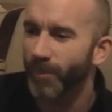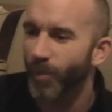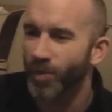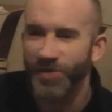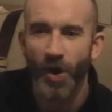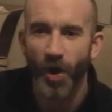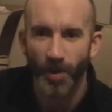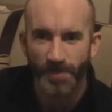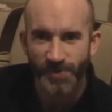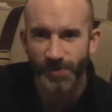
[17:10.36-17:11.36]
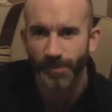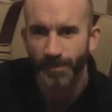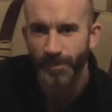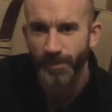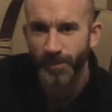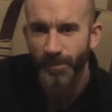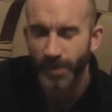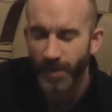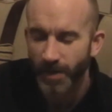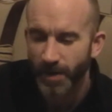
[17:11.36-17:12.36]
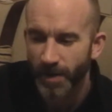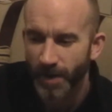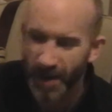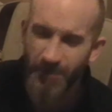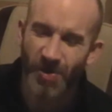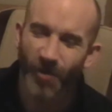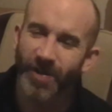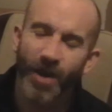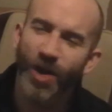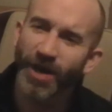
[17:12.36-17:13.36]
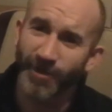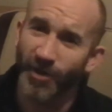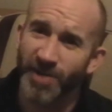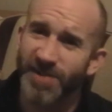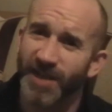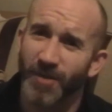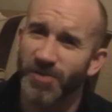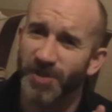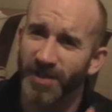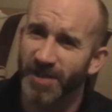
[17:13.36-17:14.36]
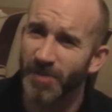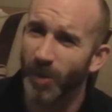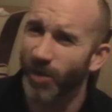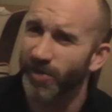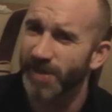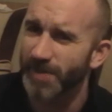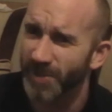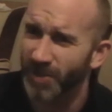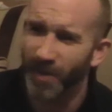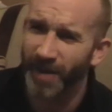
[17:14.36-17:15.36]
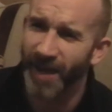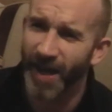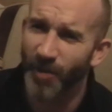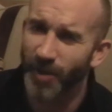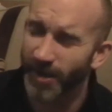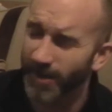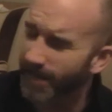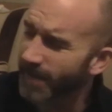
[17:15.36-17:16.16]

was a Holmes. And I'm sorry, earlier on I said I wasn't going to spoil this episode, but I can't help it.